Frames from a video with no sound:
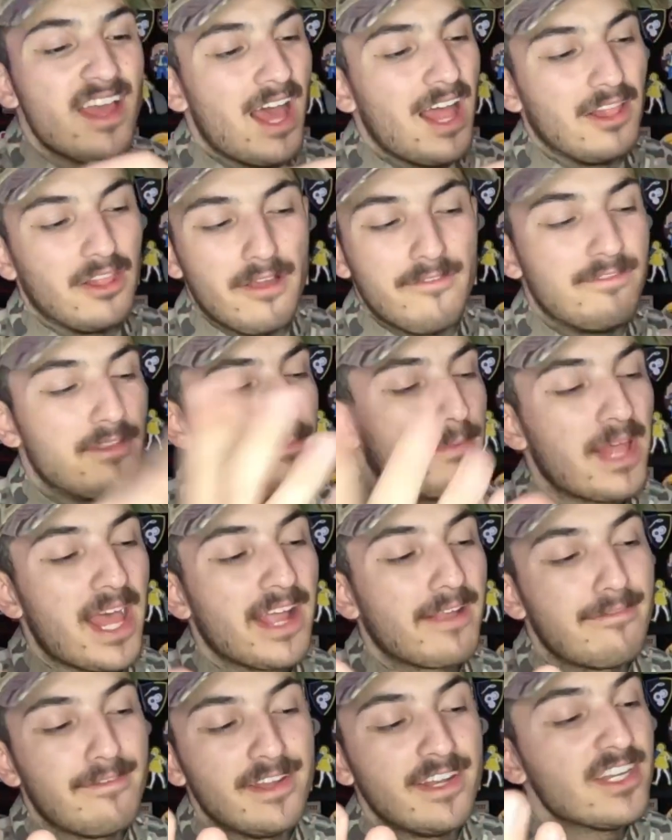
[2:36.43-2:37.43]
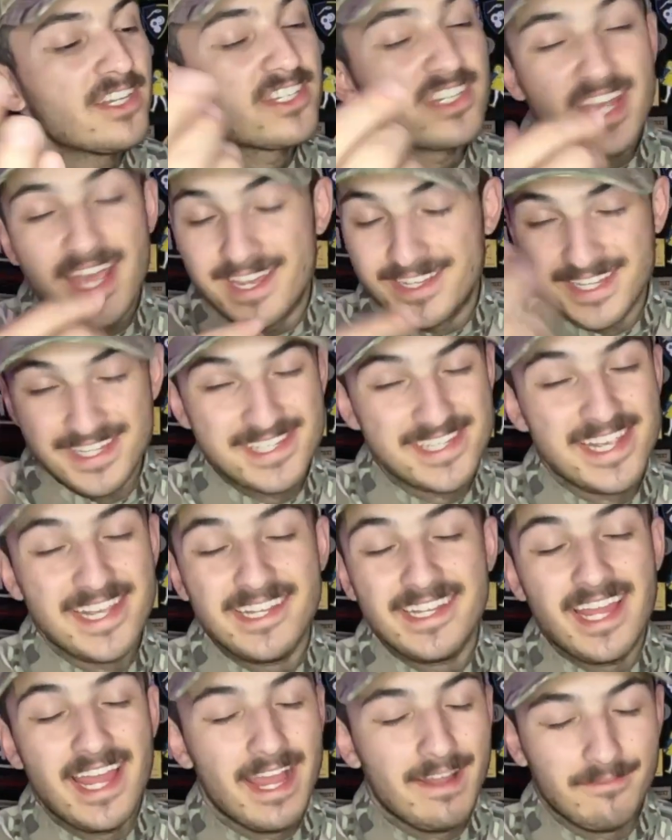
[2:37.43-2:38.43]
I love the black finish, as I say
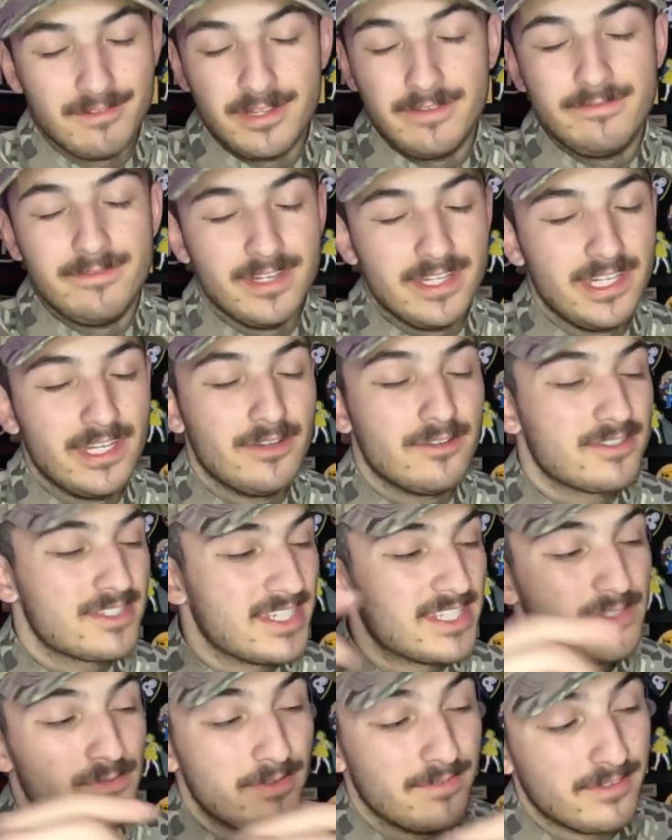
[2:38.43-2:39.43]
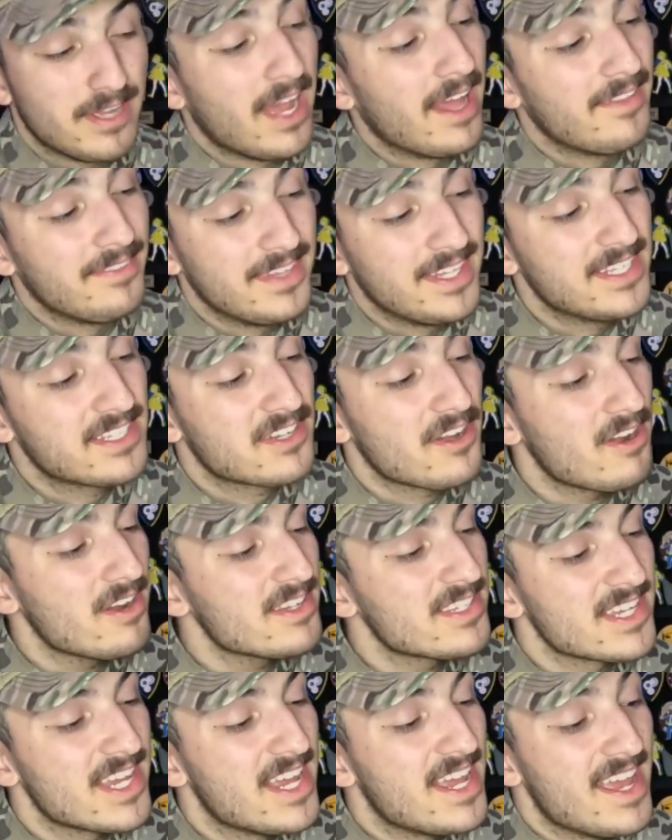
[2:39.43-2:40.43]
in every video since we've gotten these
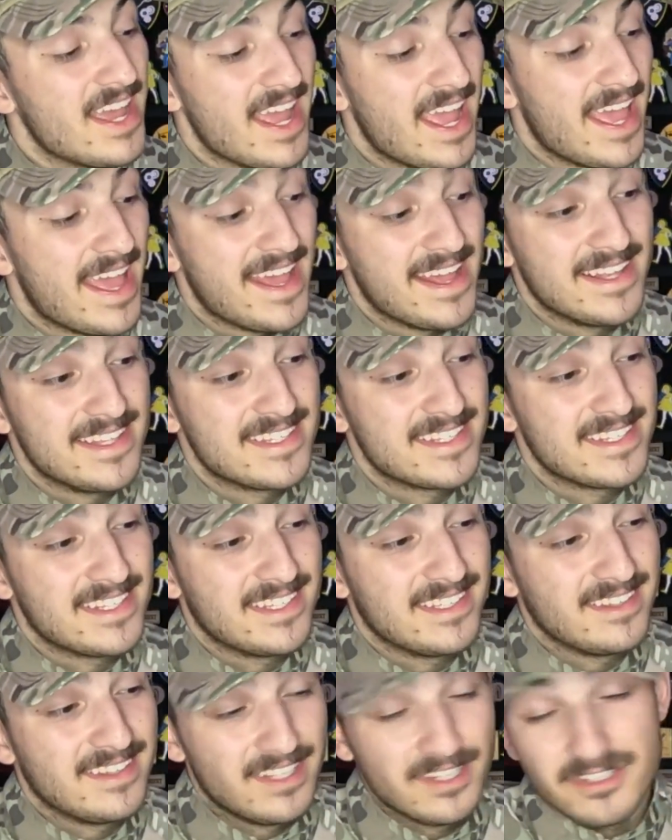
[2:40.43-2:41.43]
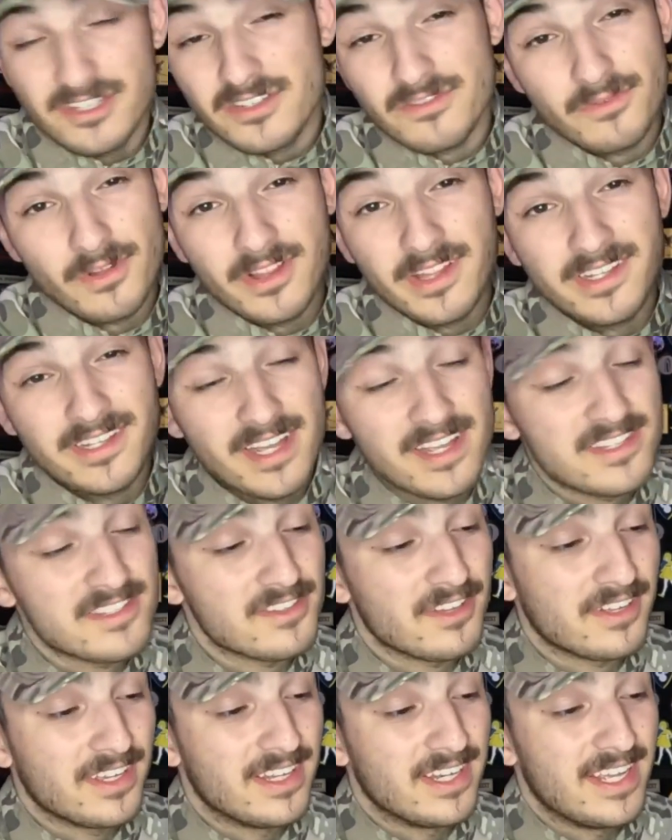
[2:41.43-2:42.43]
cards, and they're just really nice
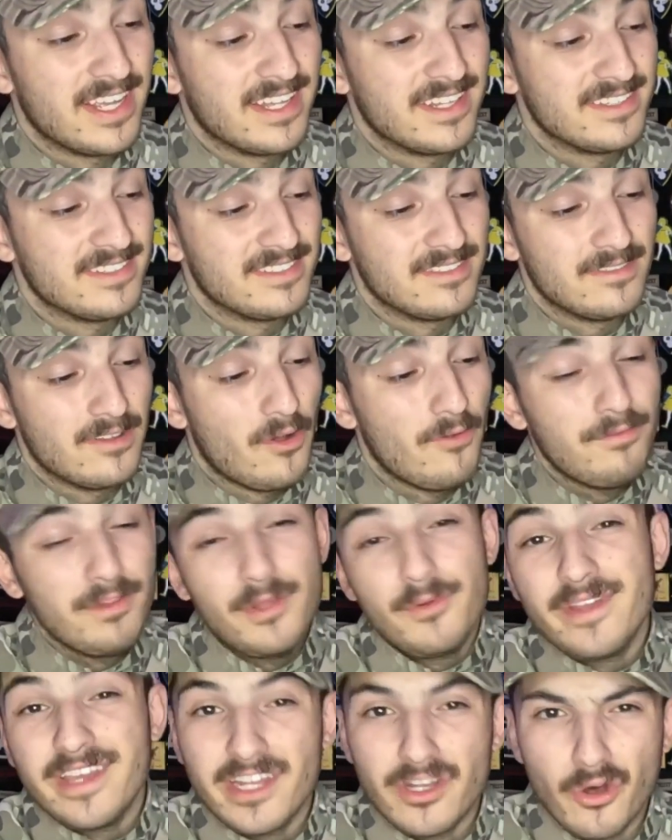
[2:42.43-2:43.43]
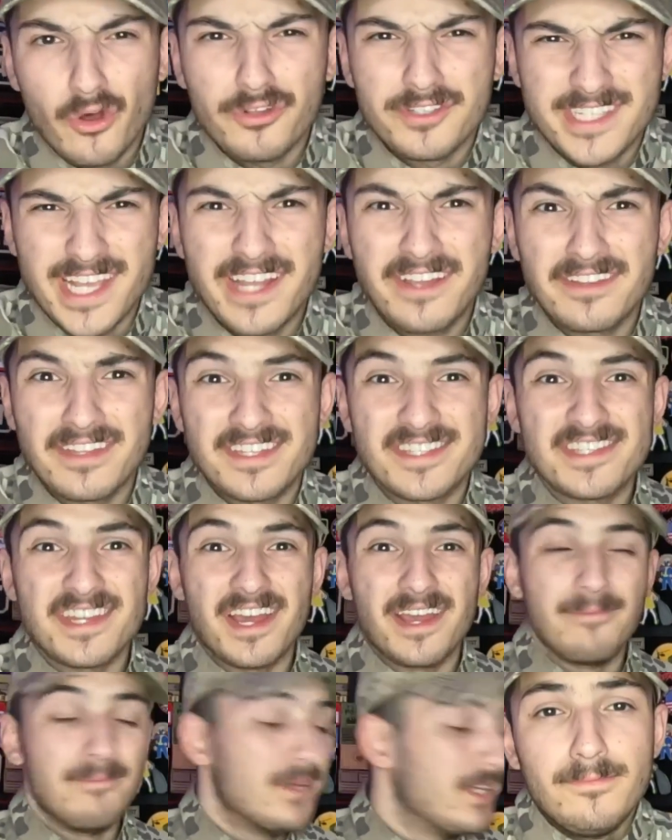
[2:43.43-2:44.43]
looking, and hopefully we get a whole deck this
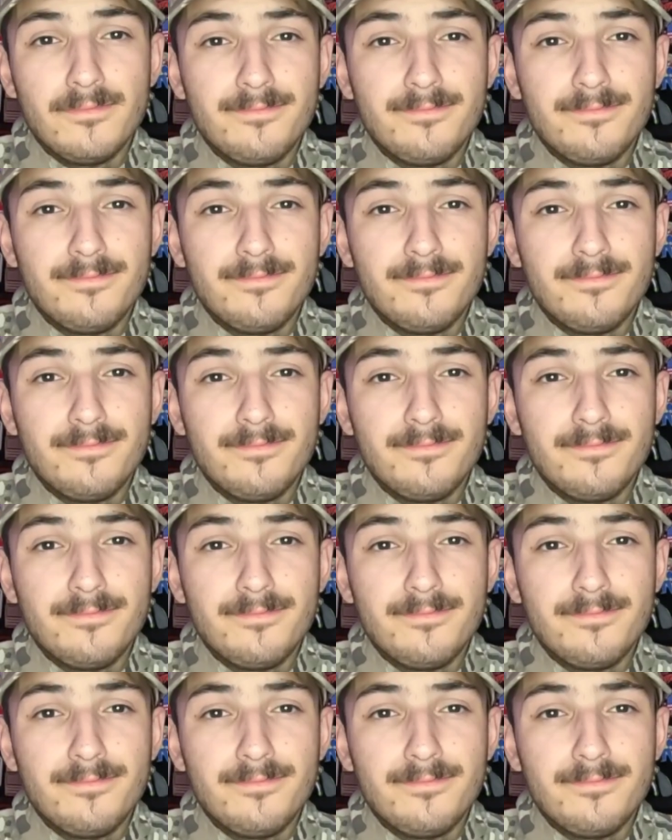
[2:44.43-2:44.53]
time.